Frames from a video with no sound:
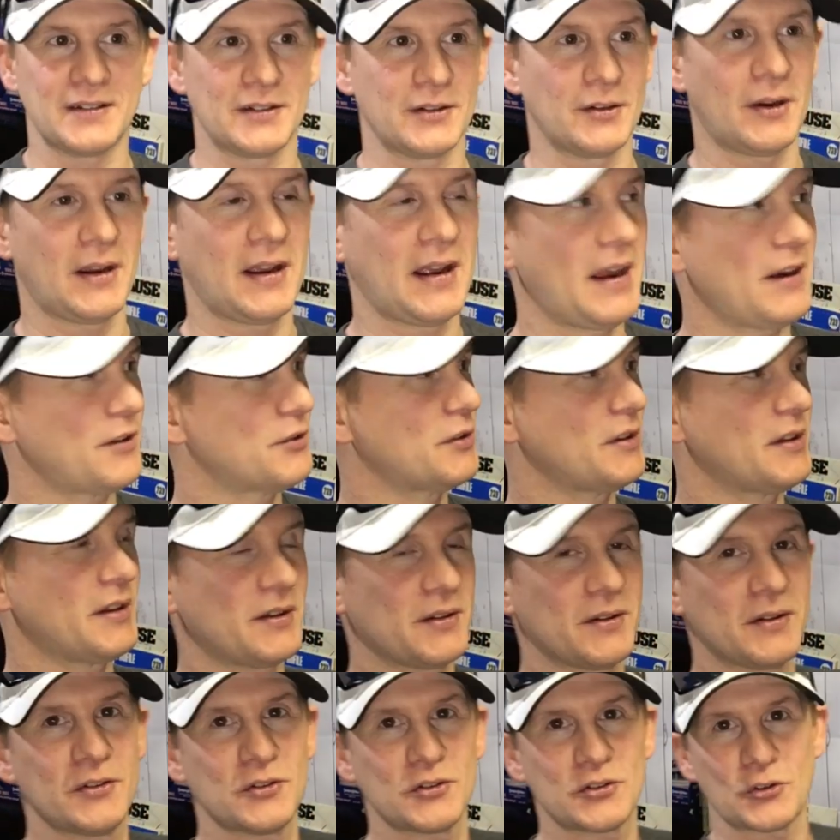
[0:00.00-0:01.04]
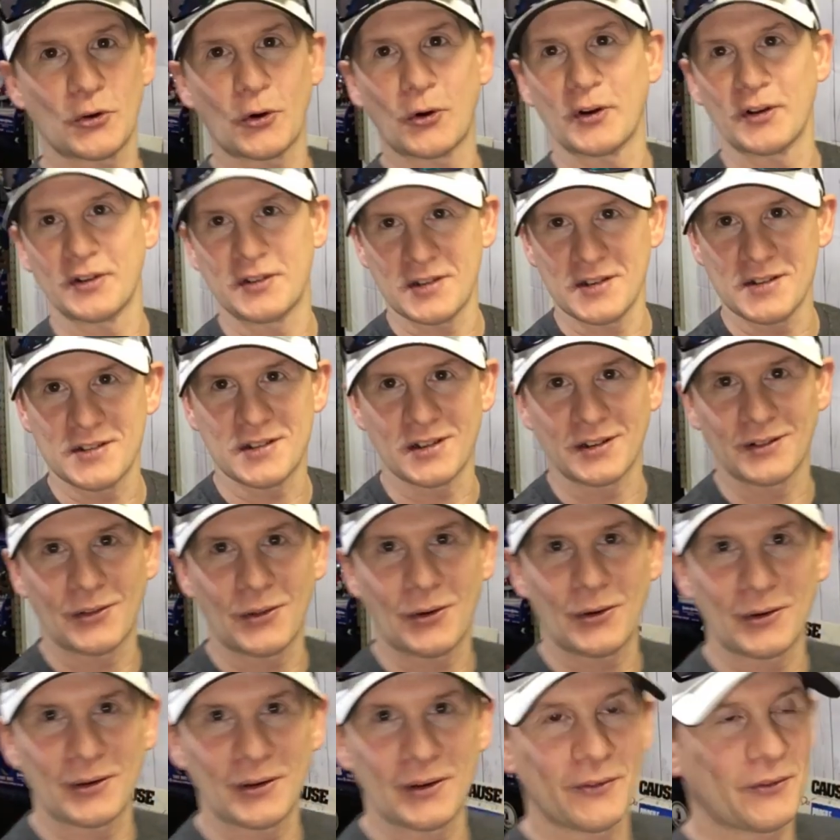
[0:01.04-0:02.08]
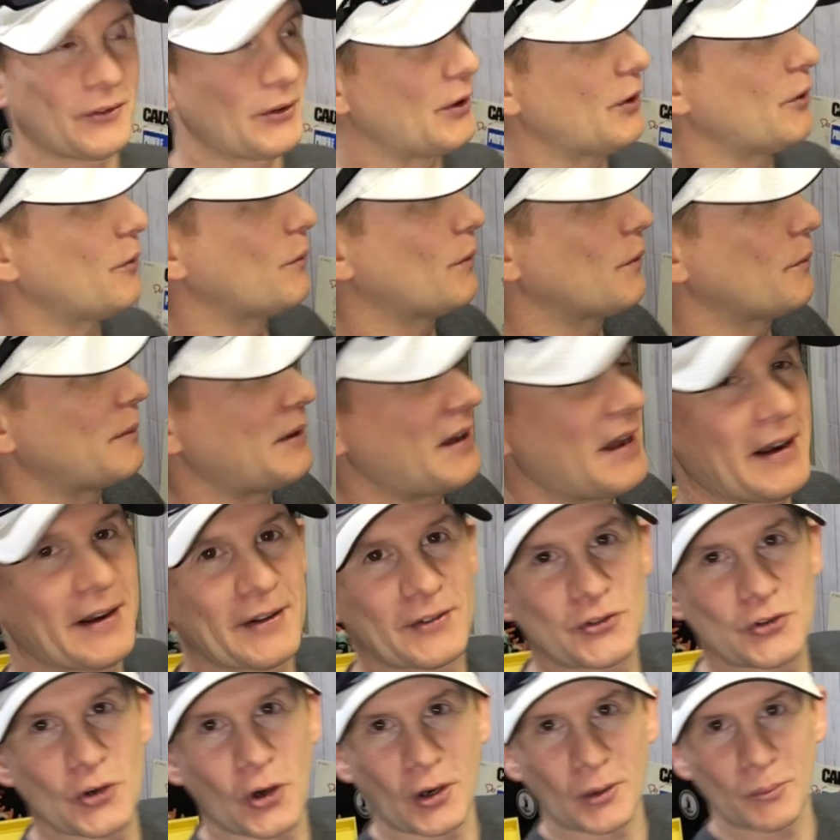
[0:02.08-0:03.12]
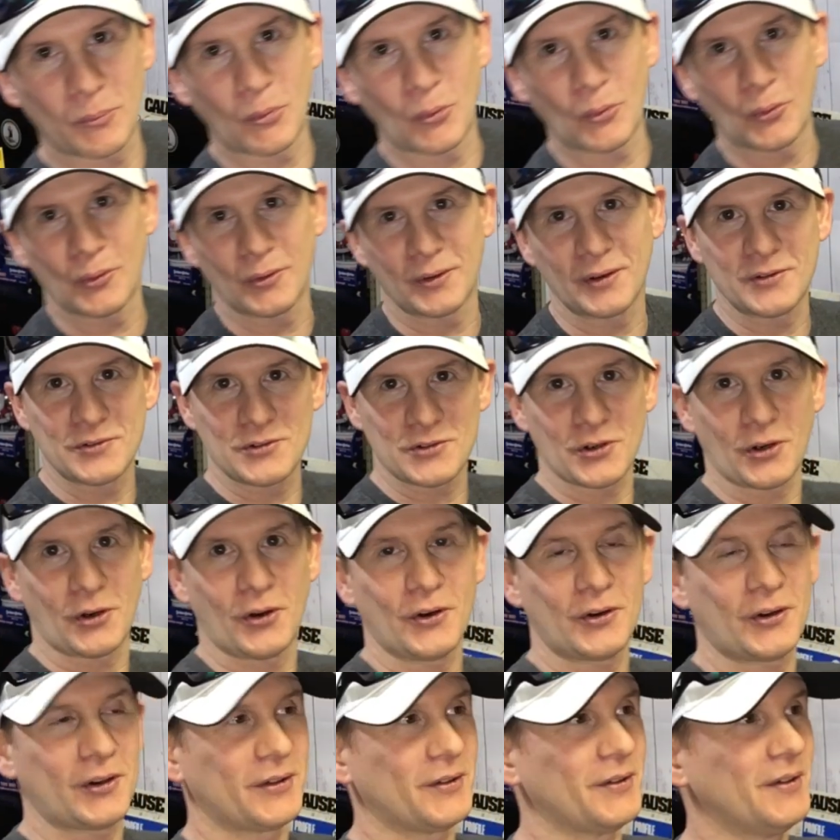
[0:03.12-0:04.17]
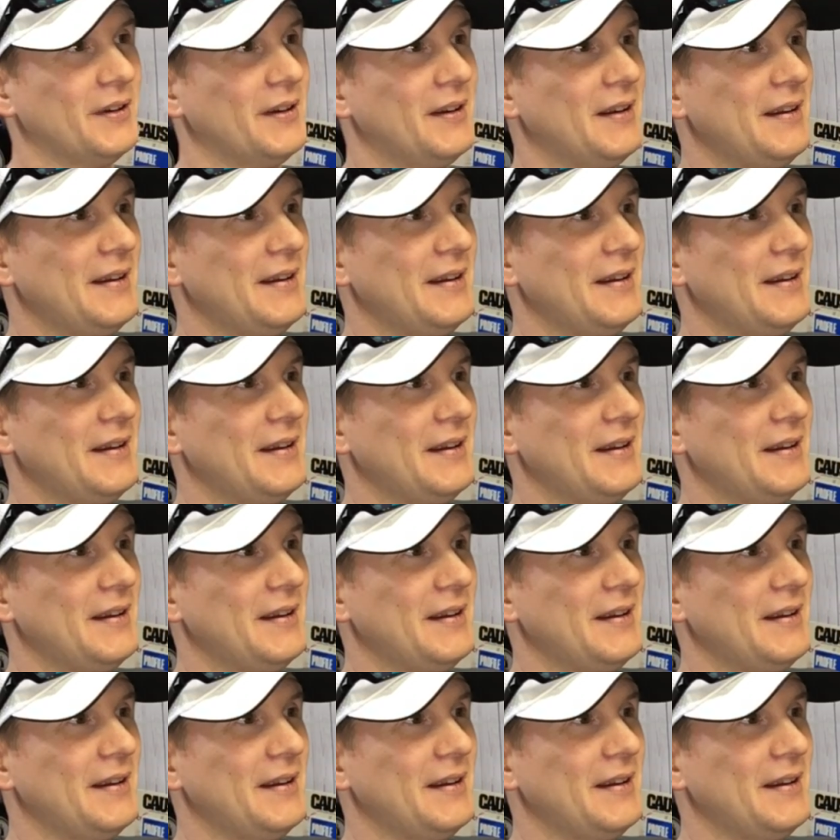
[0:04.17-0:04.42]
you know, I actually started teaching long enough ago where we had a chalkboard and chalk, and